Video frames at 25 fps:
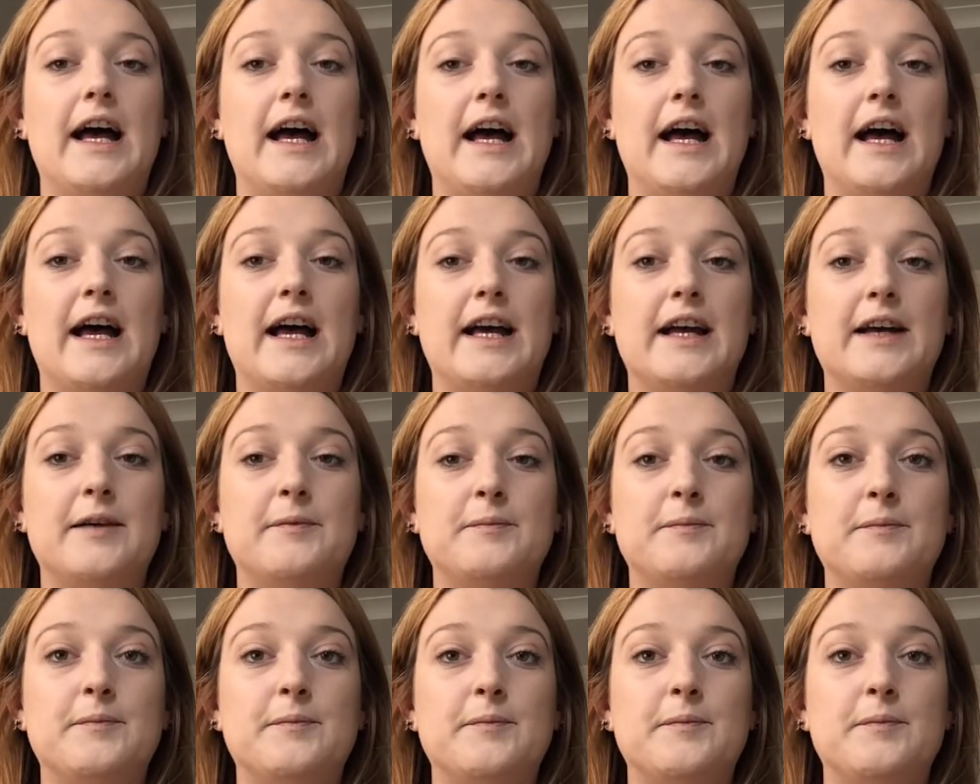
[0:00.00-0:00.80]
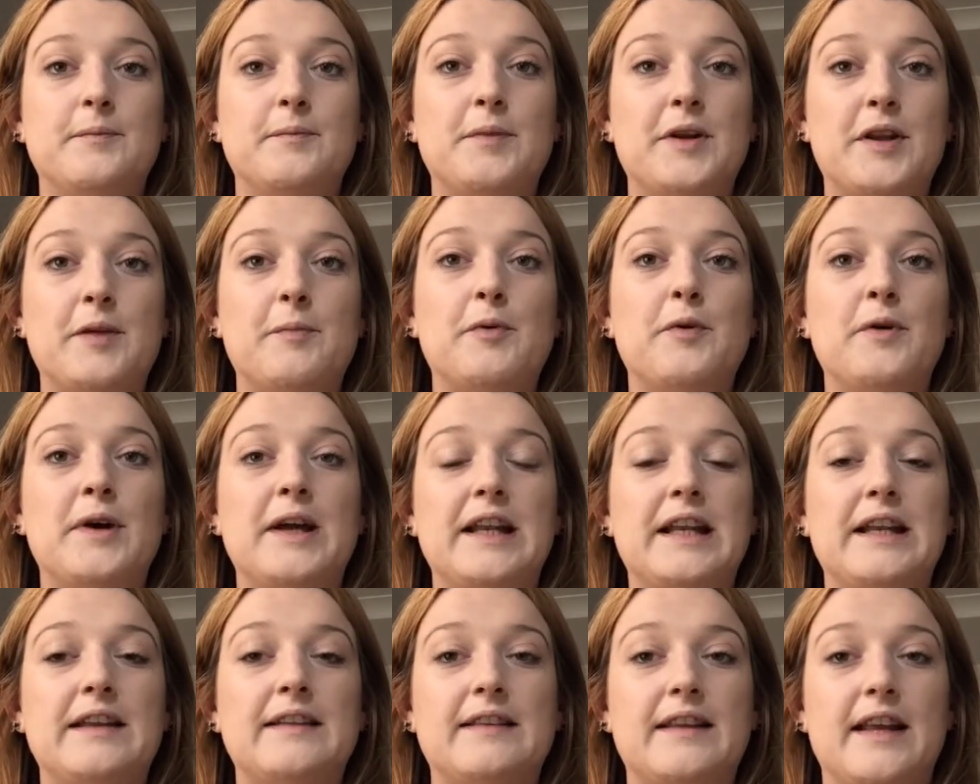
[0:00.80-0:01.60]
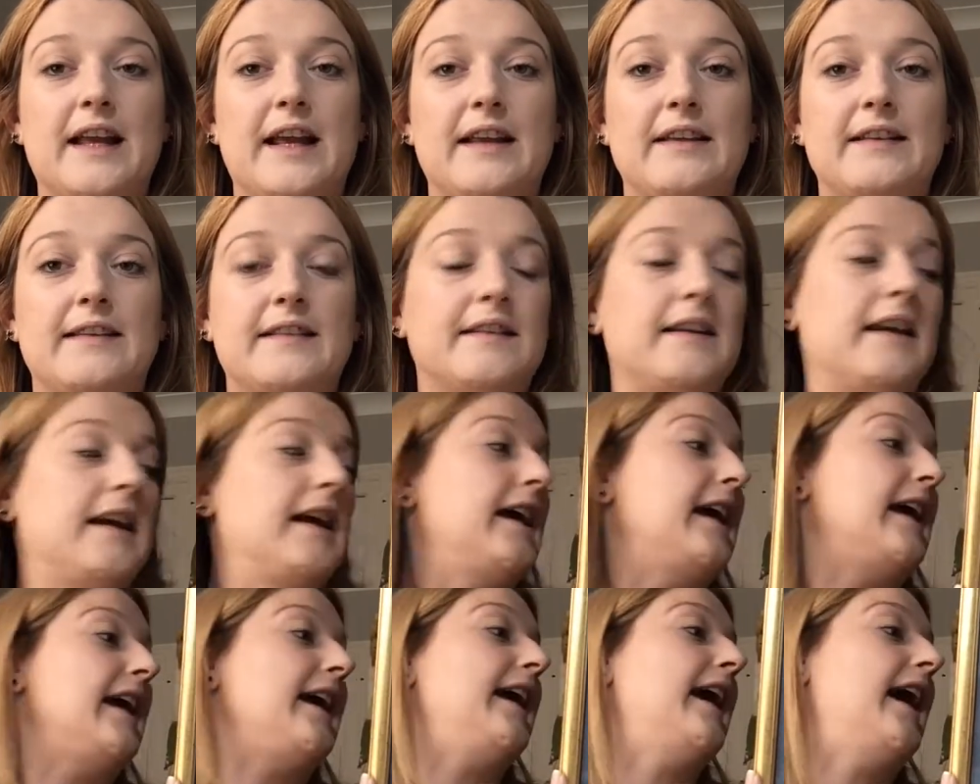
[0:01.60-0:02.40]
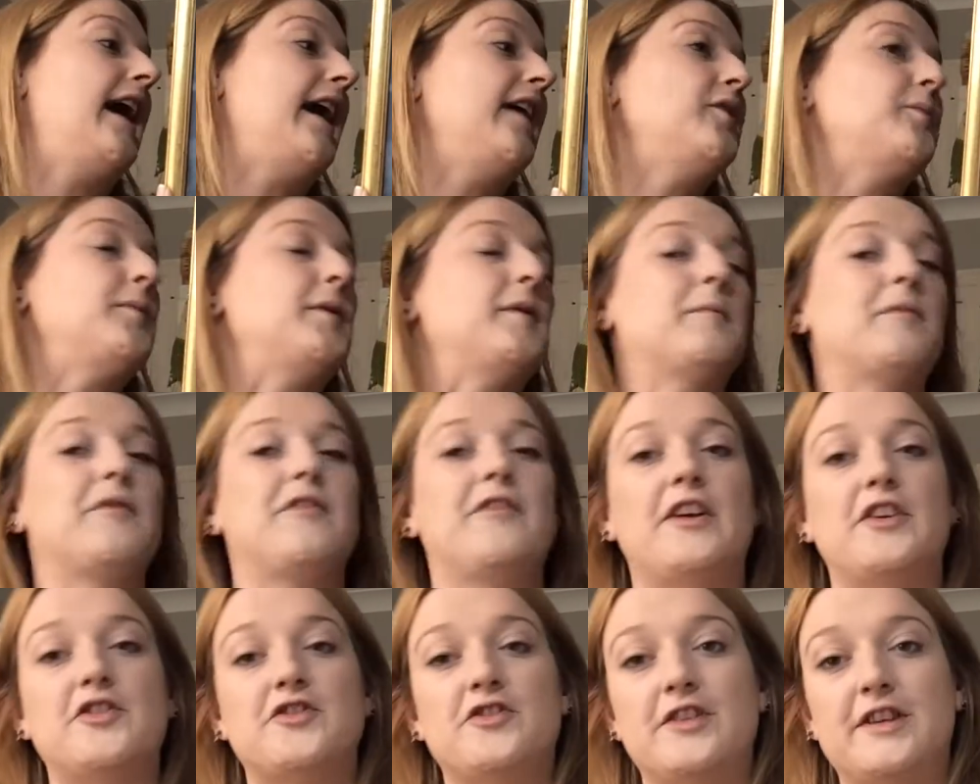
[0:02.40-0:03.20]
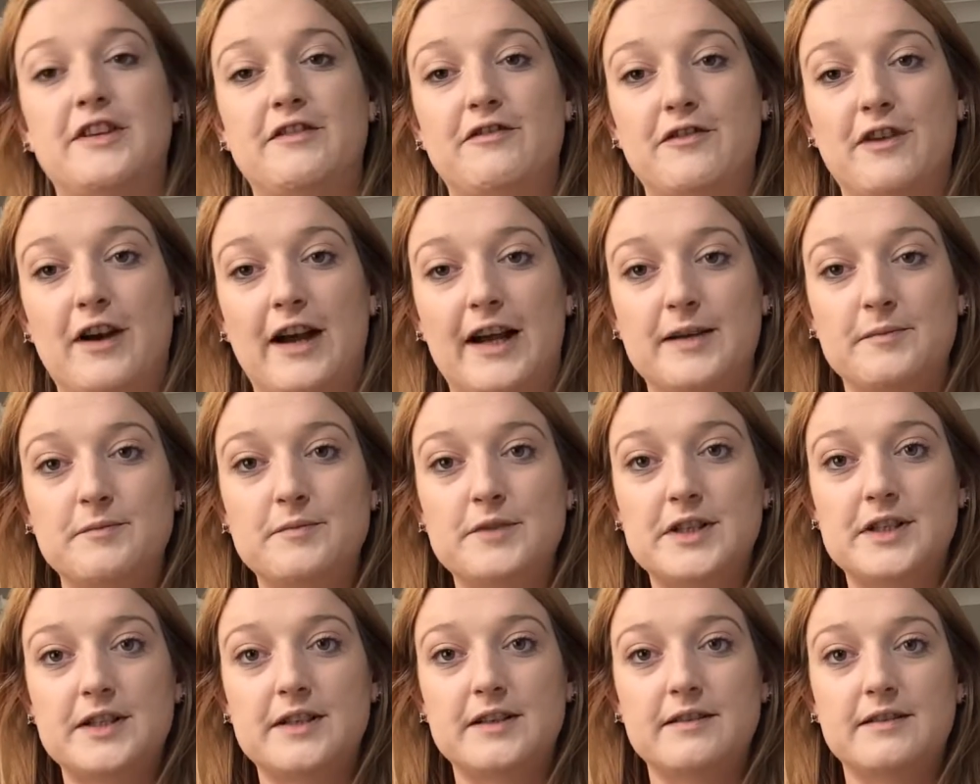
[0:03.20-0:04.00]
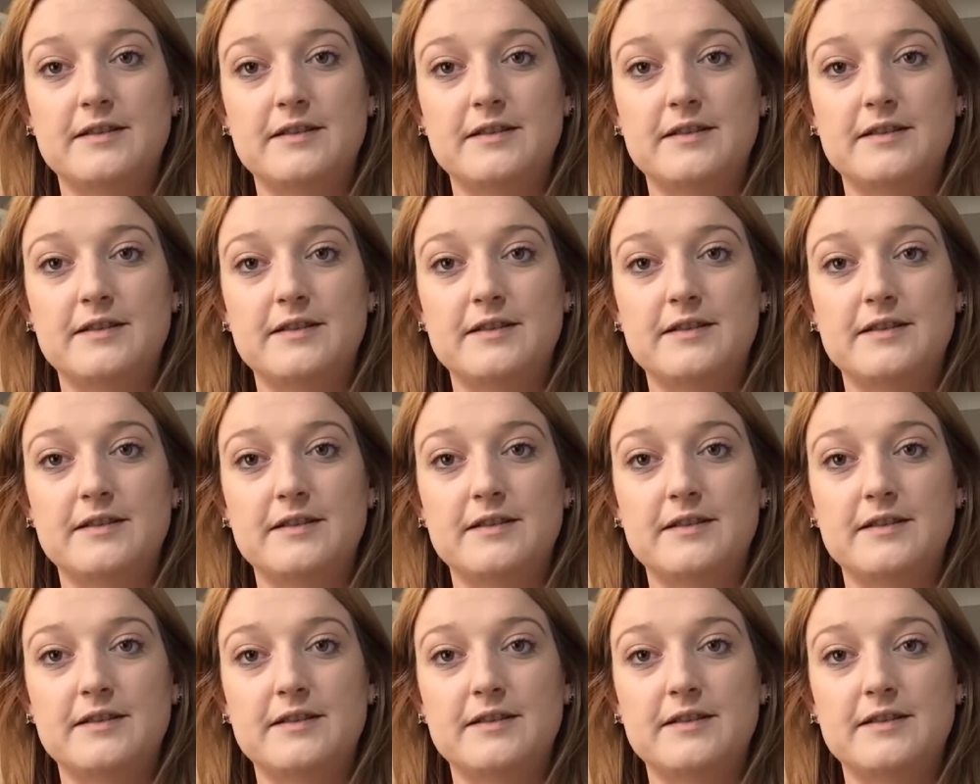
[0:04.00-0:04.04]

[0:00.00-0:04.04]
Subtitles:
But the point is this: it has been professionally framed.